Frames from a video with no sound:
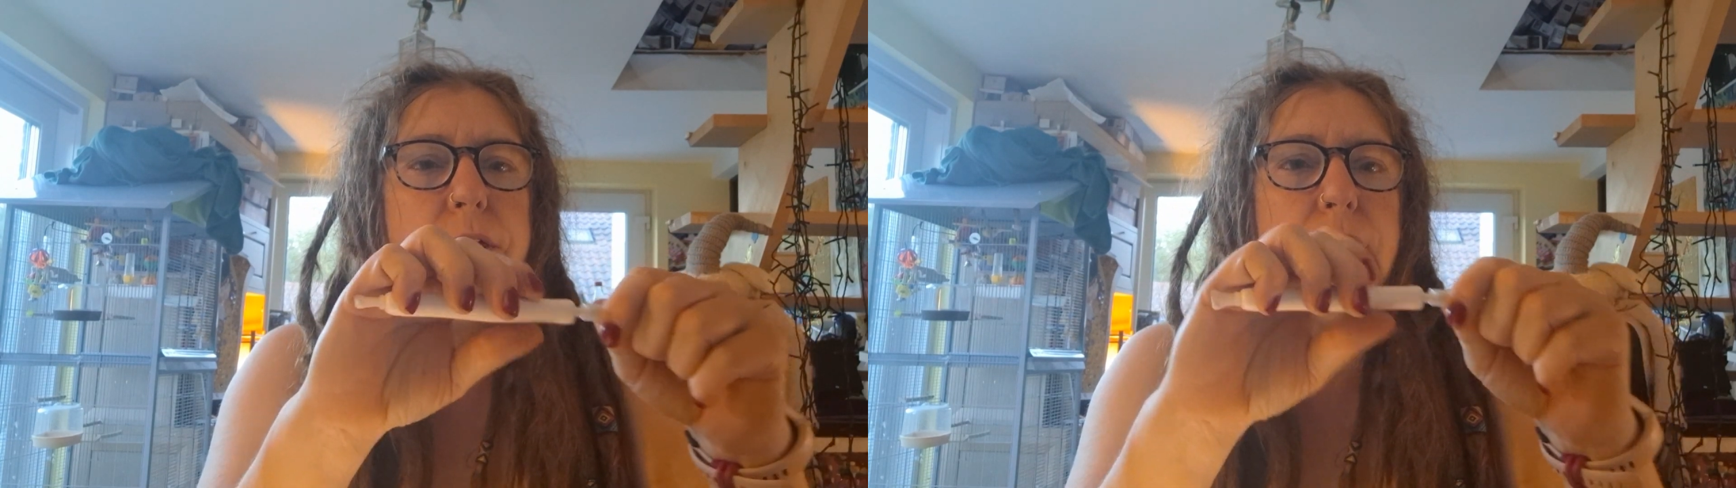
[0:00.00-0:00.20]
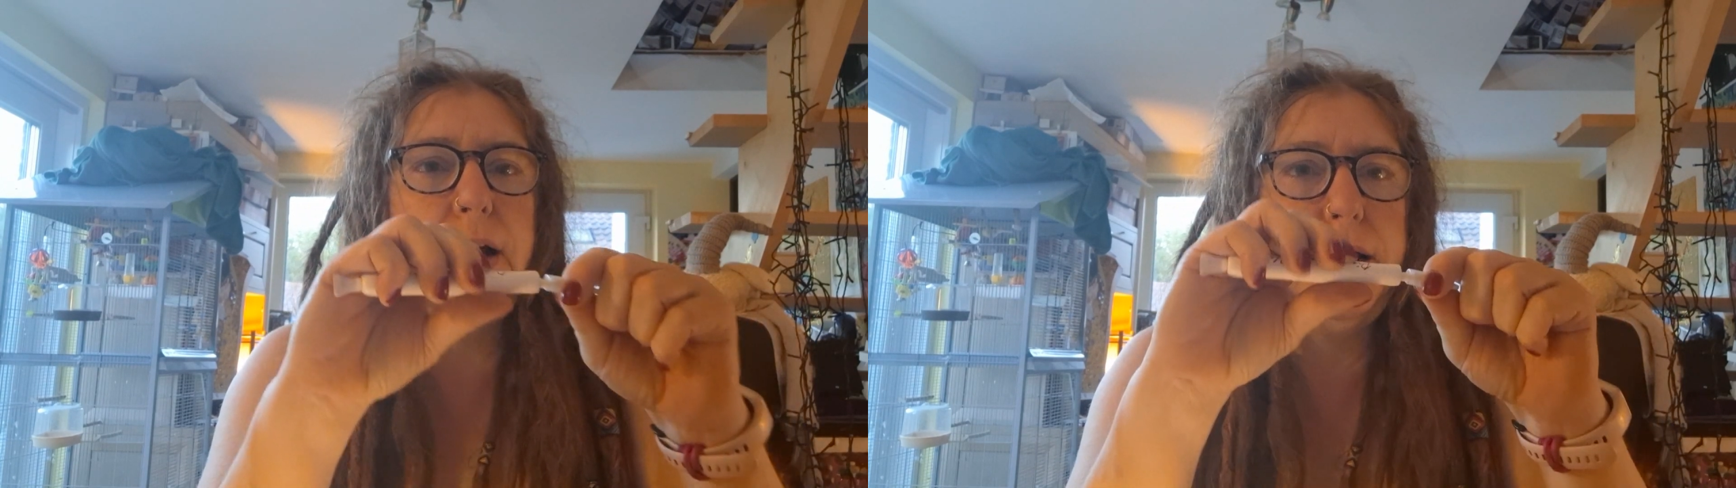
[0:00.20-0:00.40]

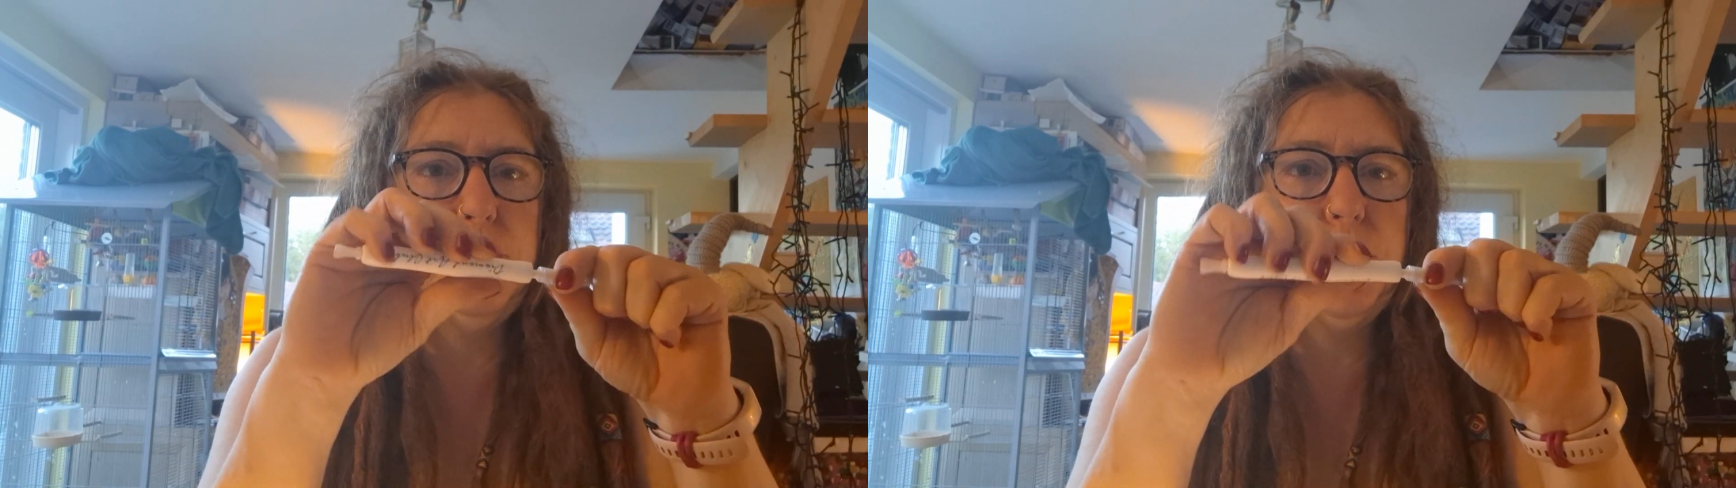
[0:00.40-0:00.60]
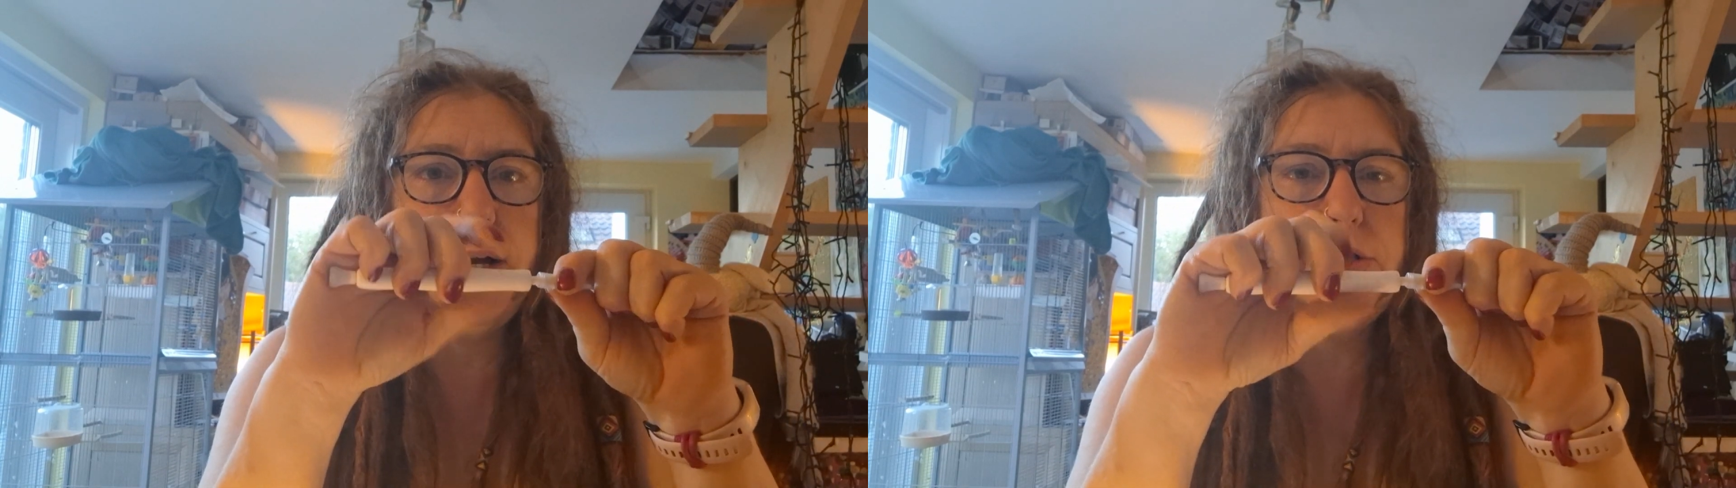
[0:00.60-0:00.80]
that I
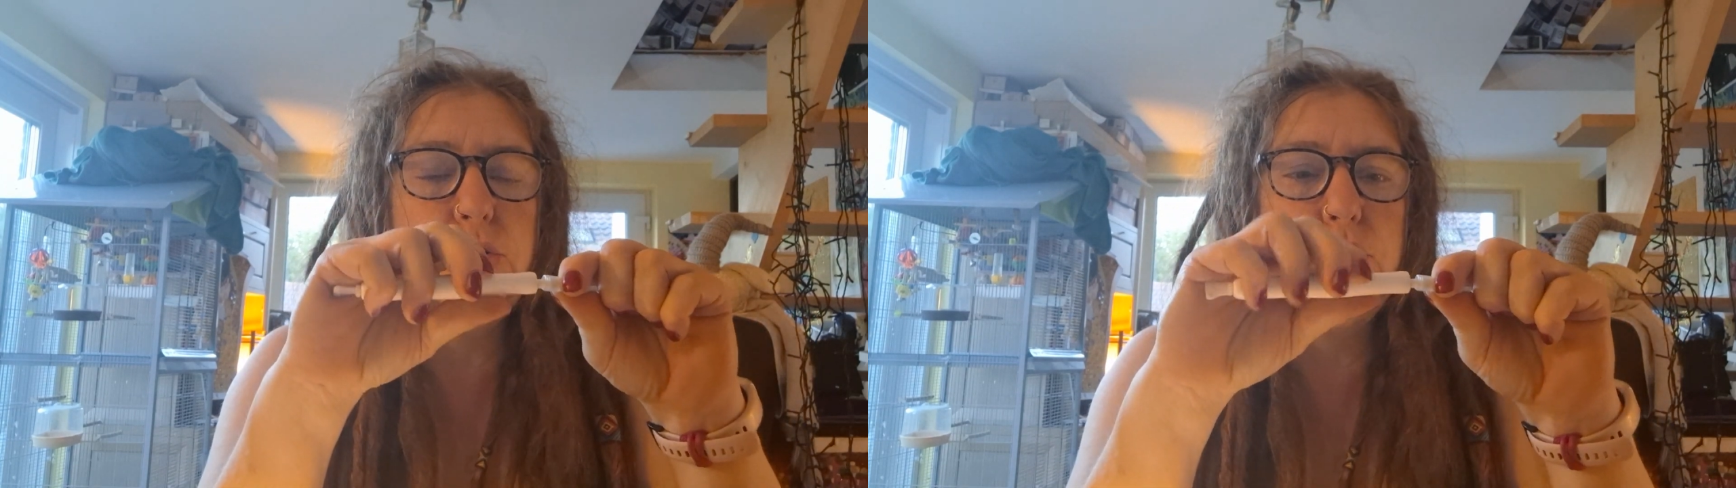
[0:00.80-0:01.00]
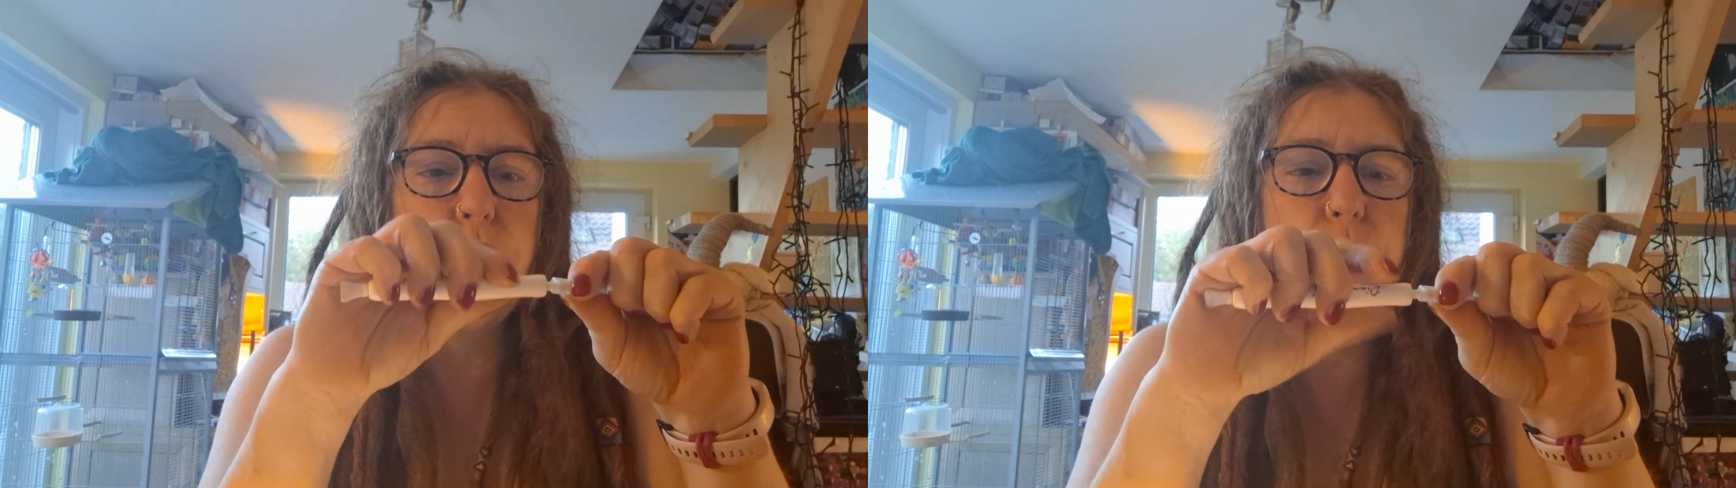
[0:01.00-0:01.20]
tried to
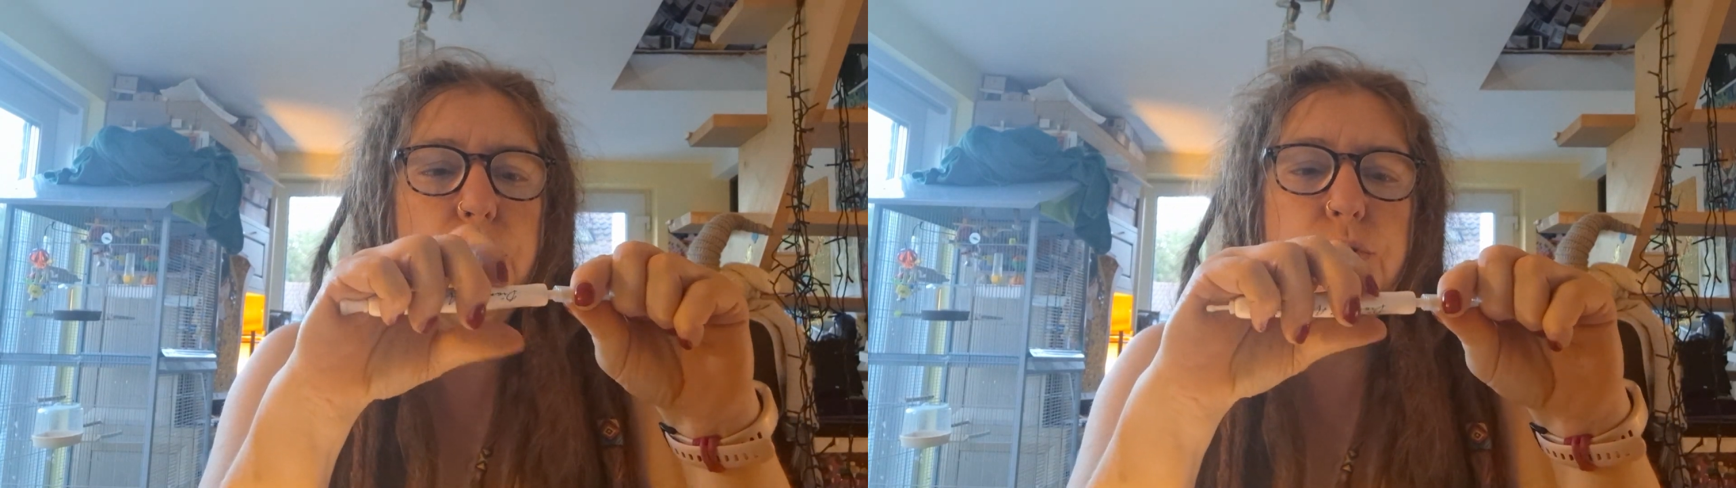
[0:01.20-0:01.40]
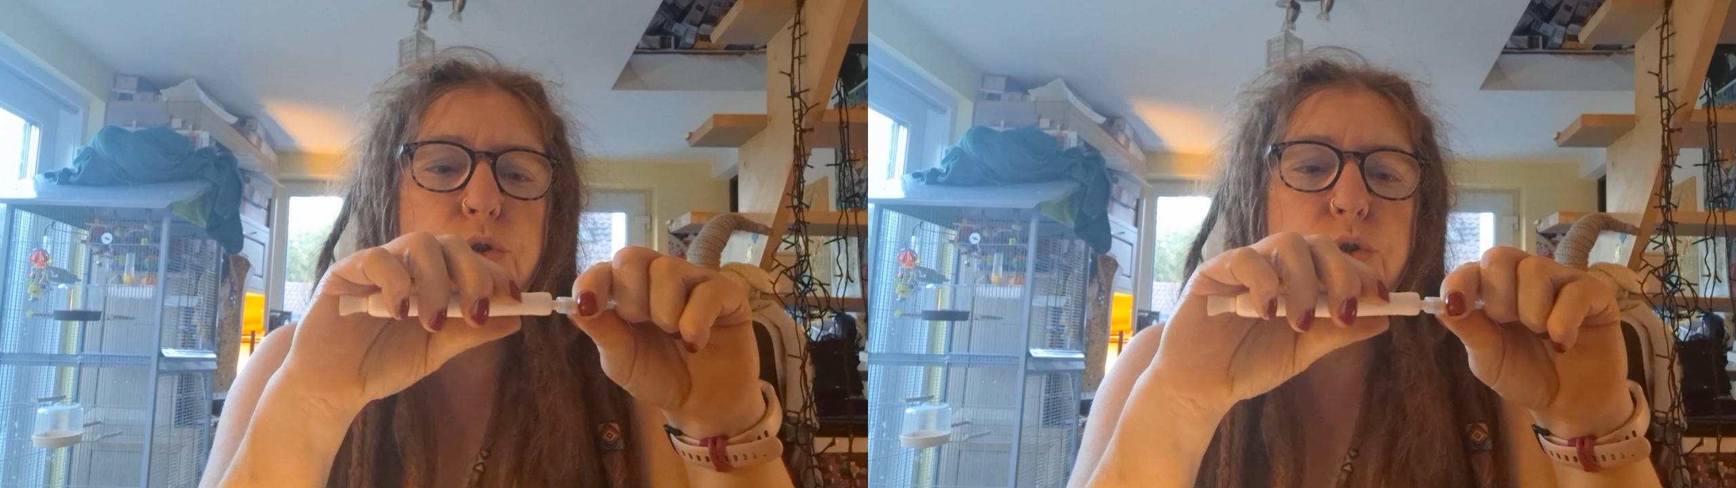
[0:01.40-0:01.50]
turn